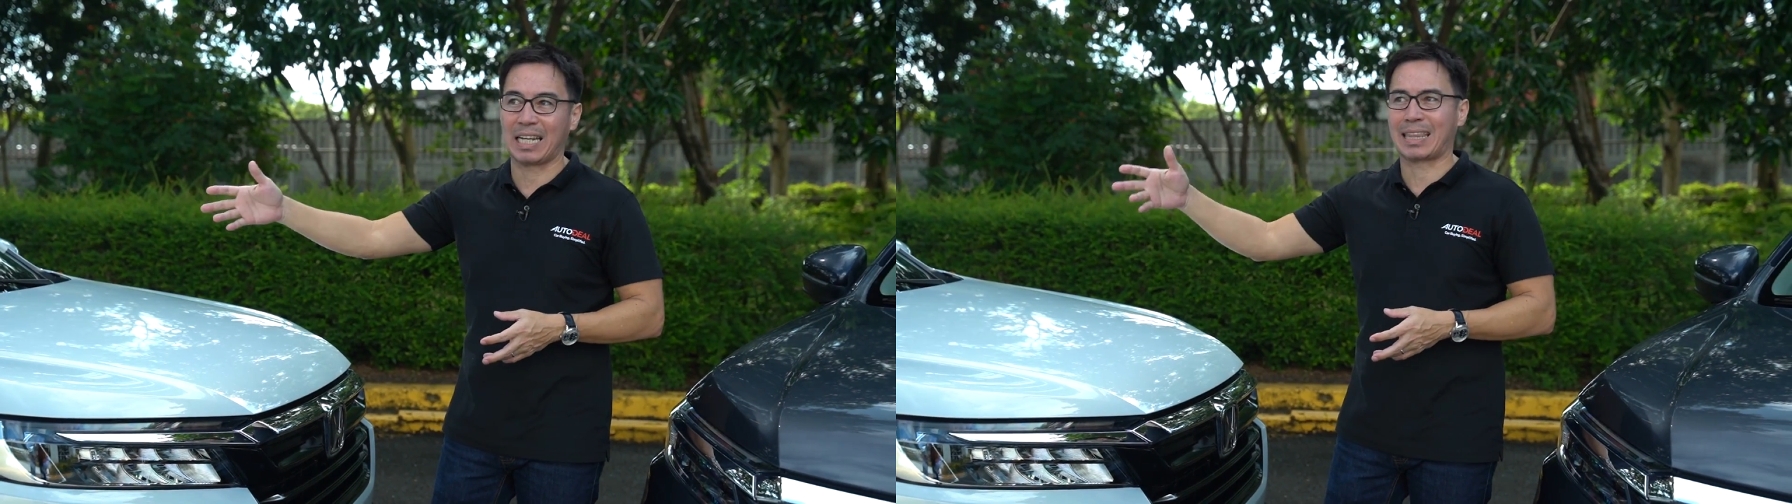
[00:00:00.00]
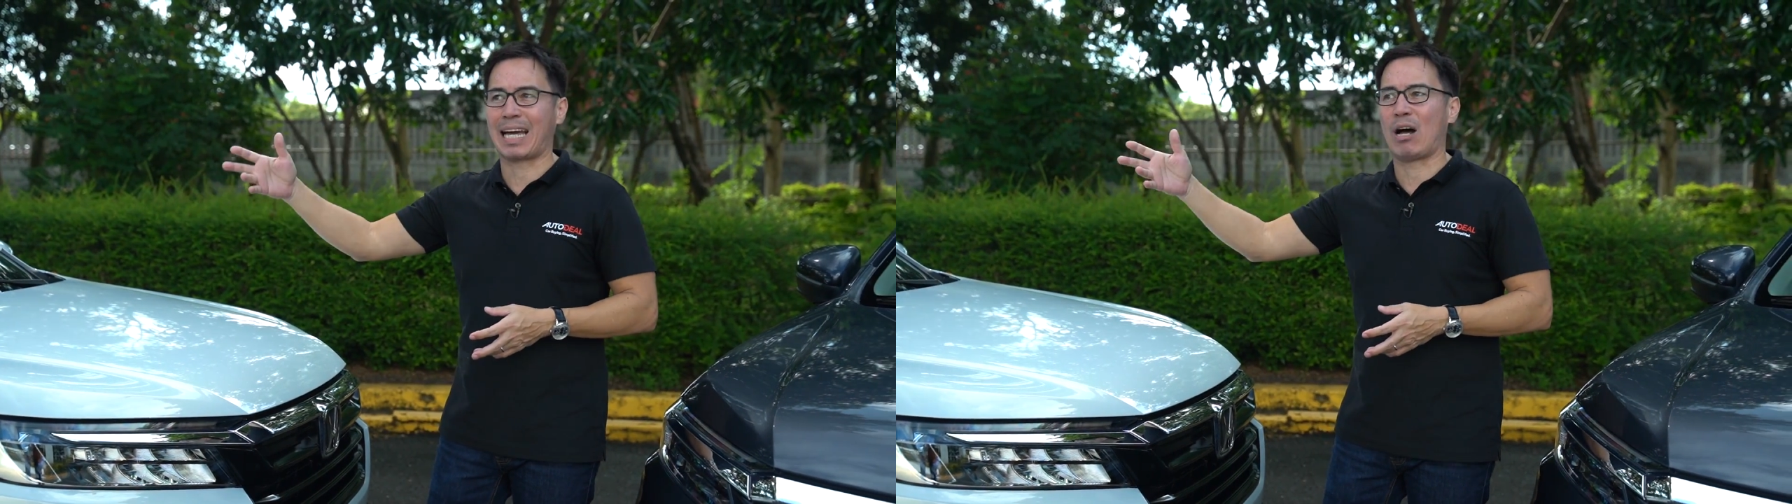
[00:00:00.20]

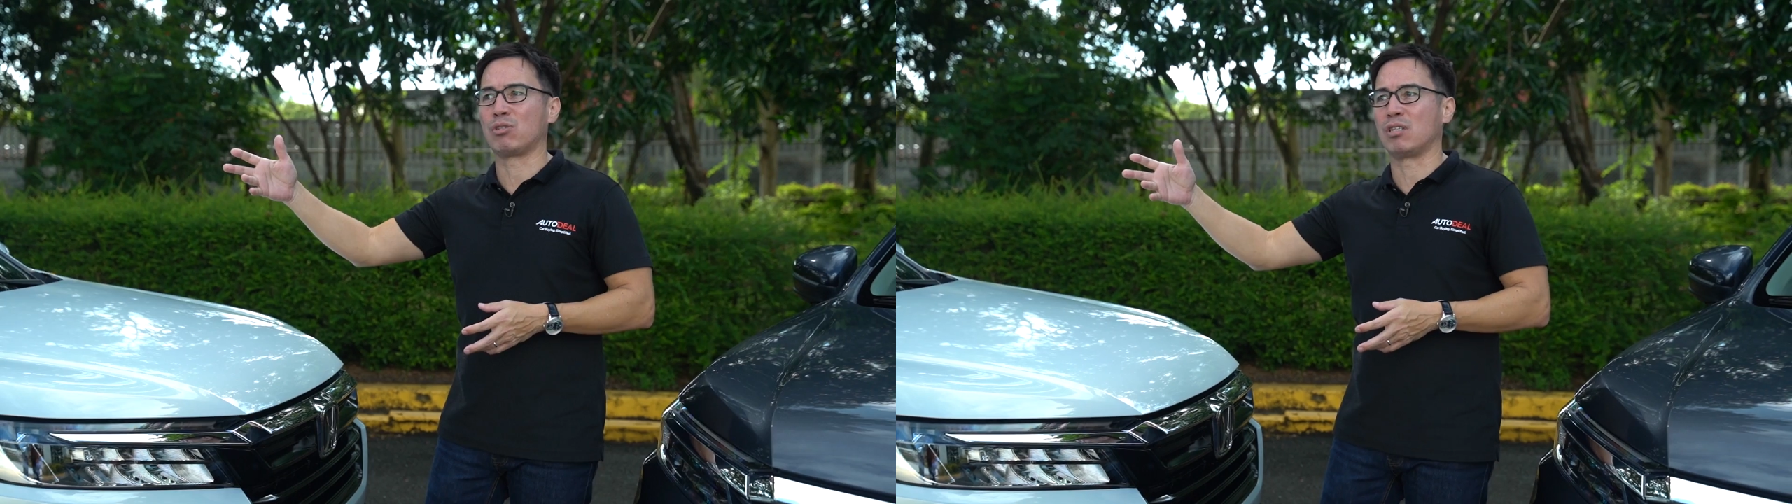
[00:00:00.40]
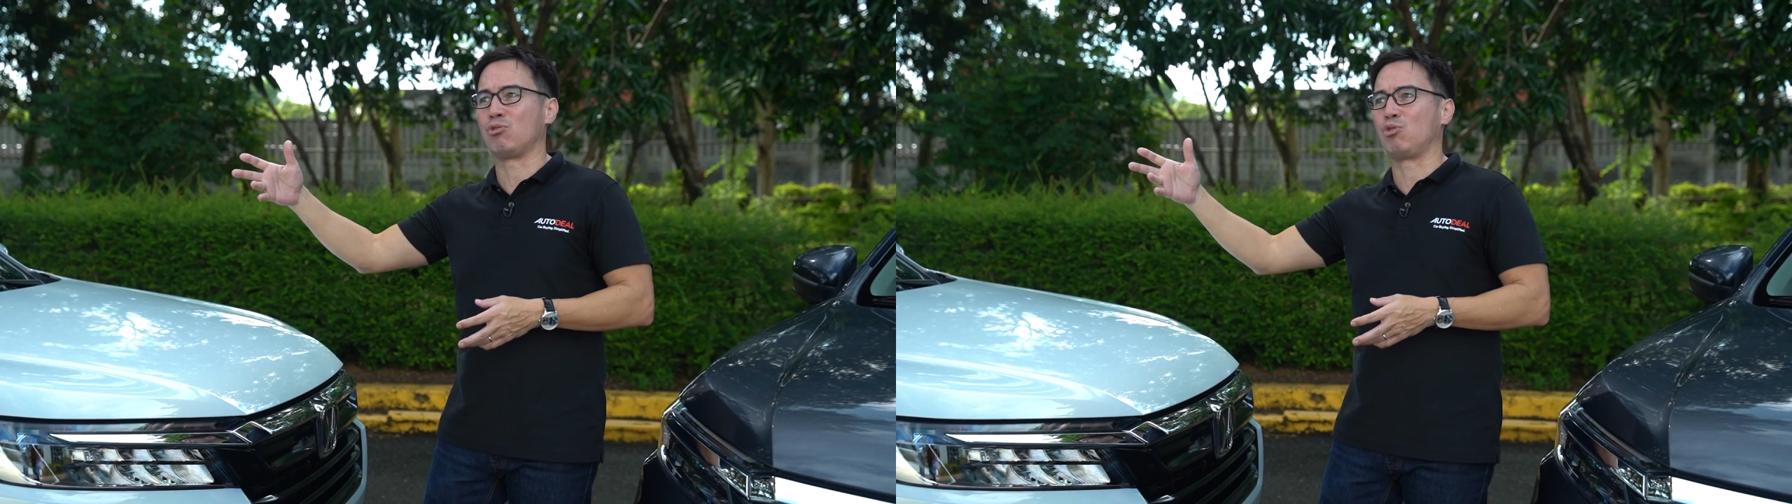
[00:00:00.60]

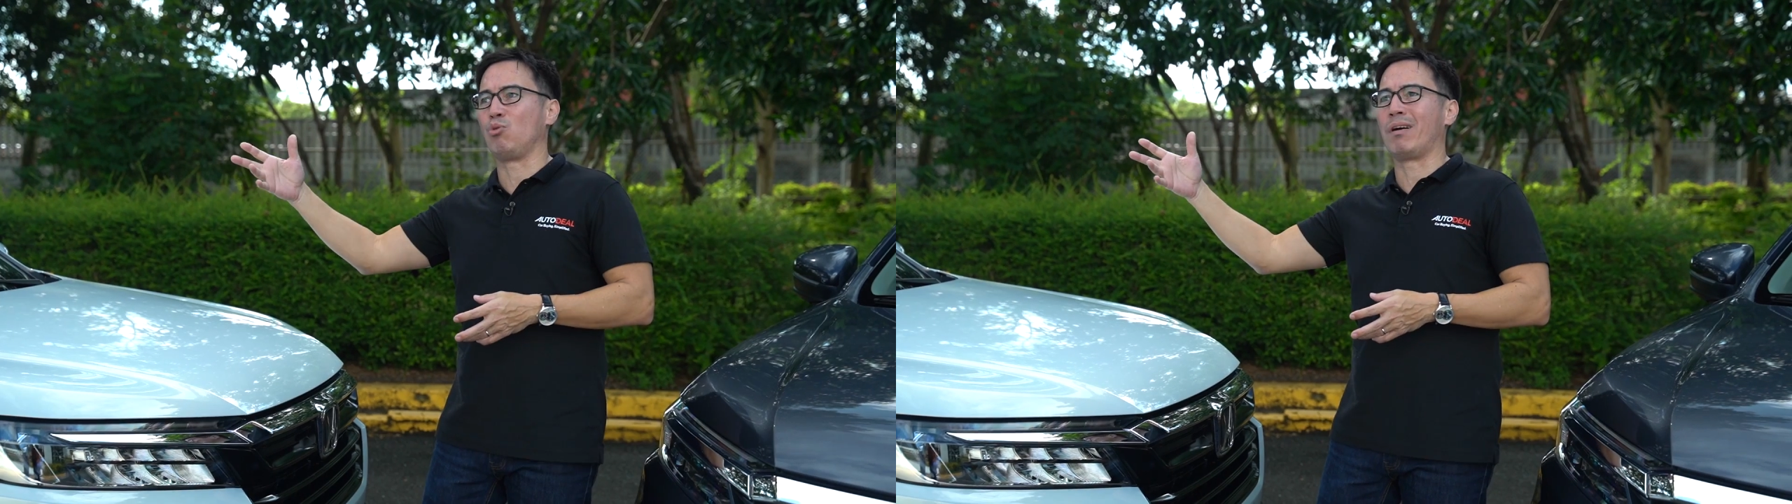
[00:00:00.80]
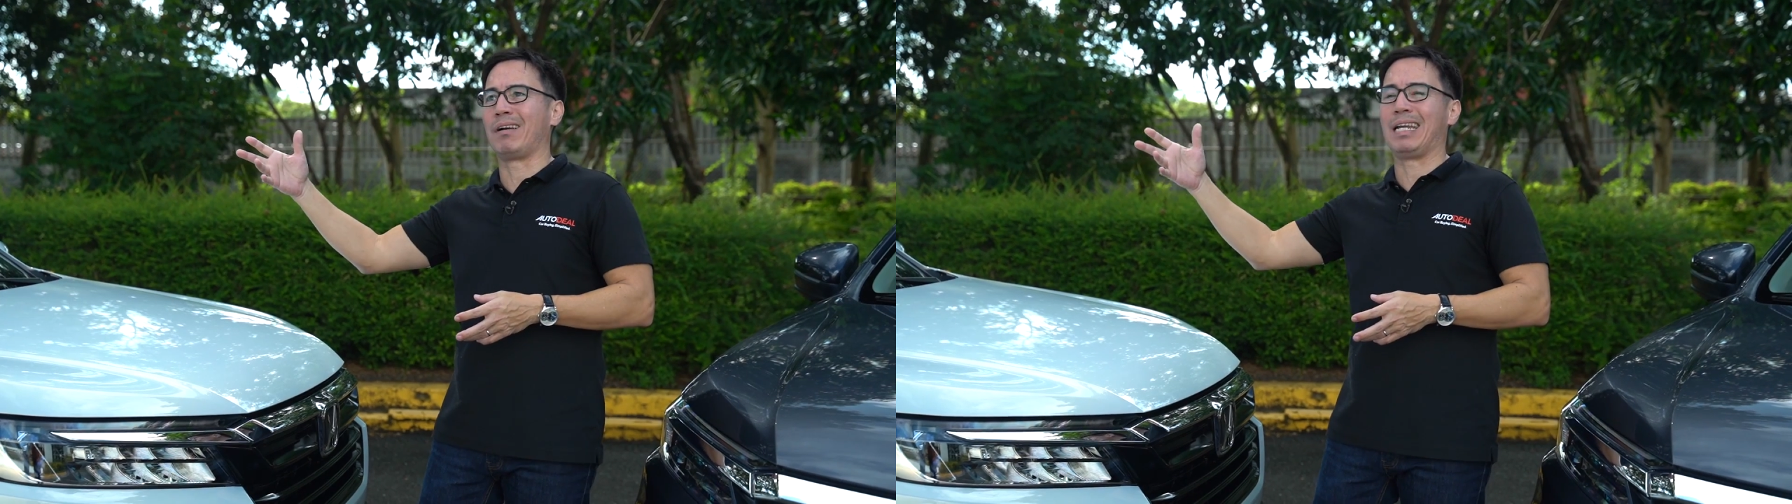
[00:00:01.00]

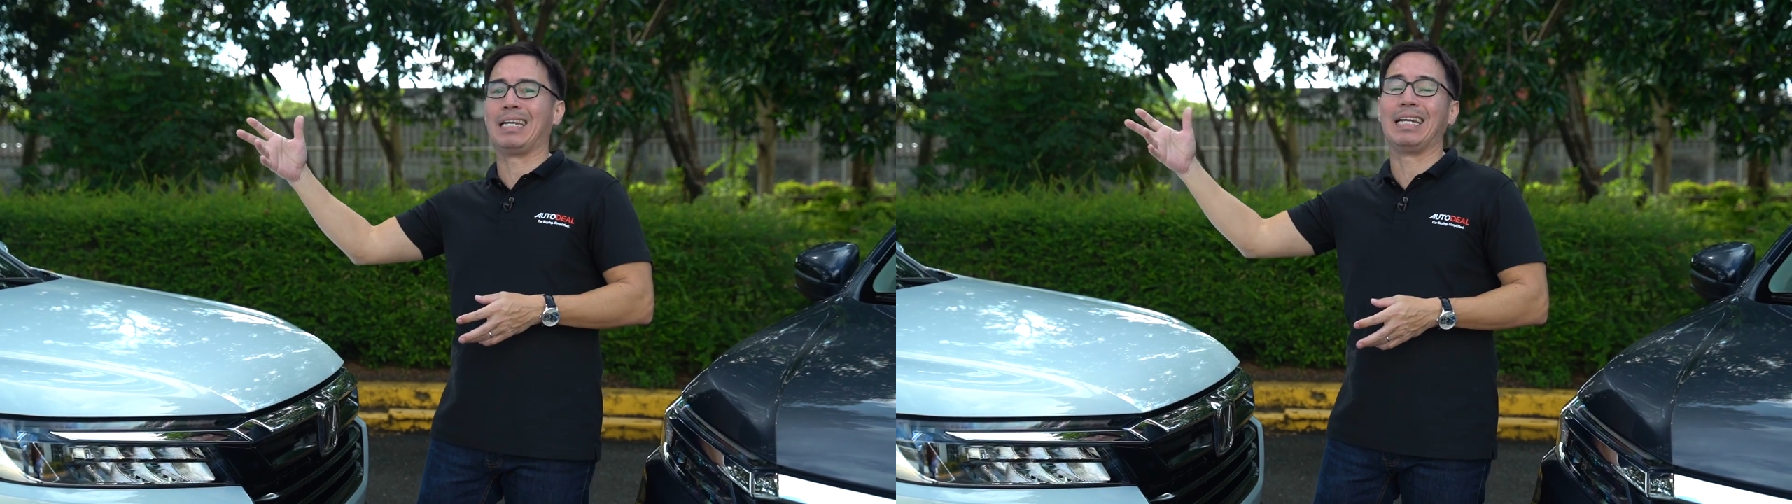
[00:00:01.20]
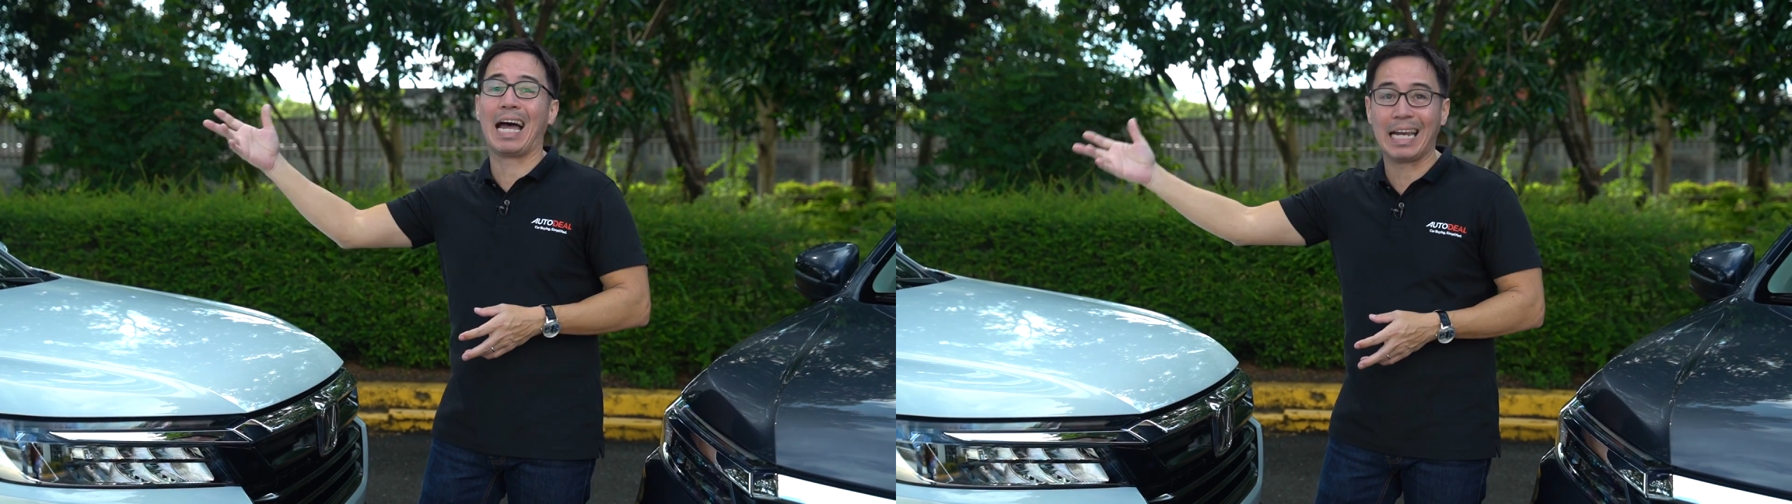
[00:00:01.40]

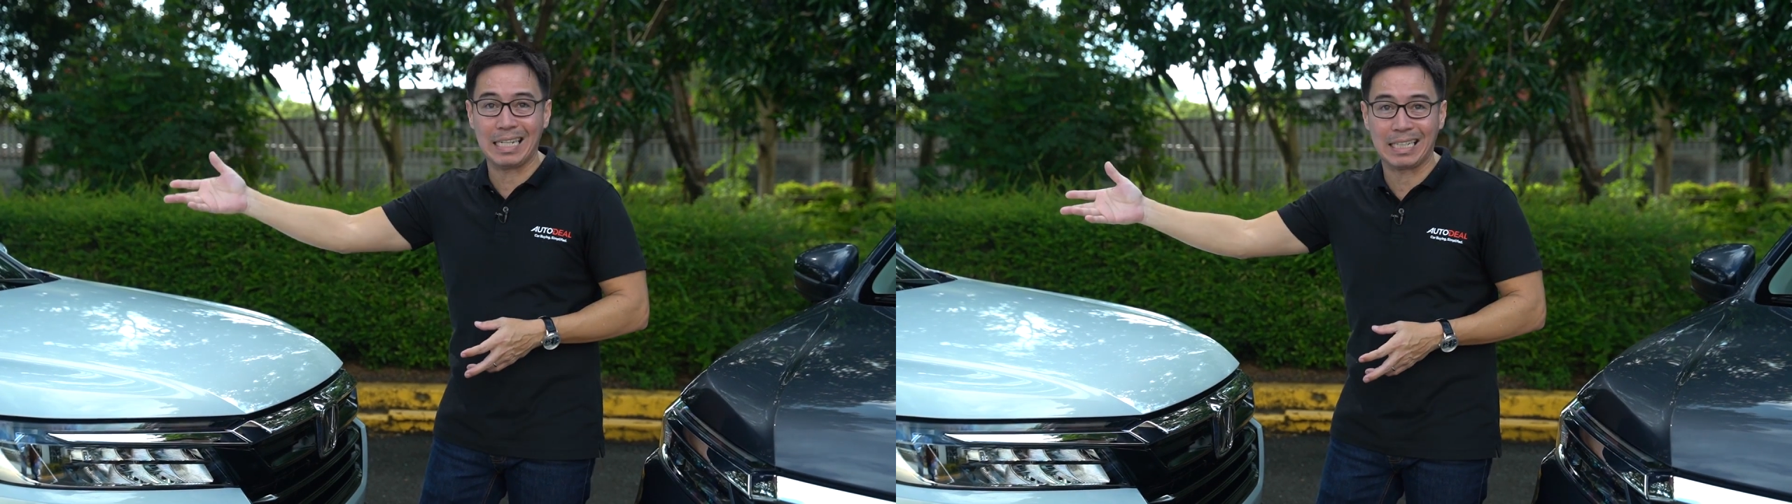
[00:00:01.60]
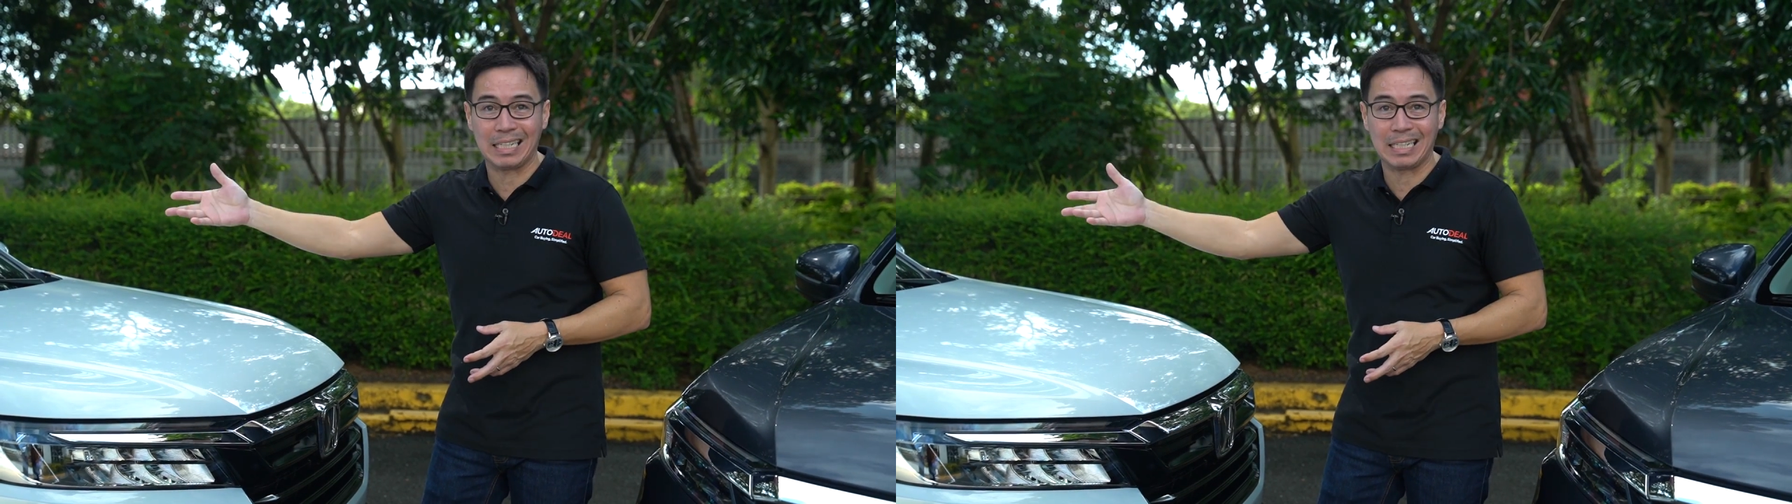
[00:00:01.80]
1,290